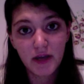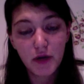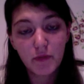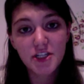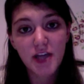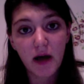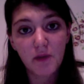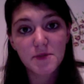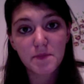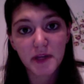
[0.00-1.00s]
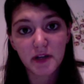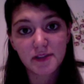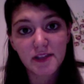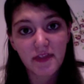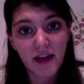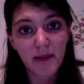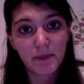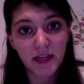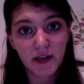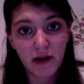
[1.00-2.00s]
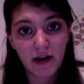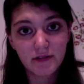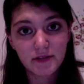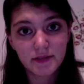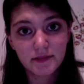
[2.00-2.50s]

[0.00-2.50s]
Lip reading: which helped build that playground.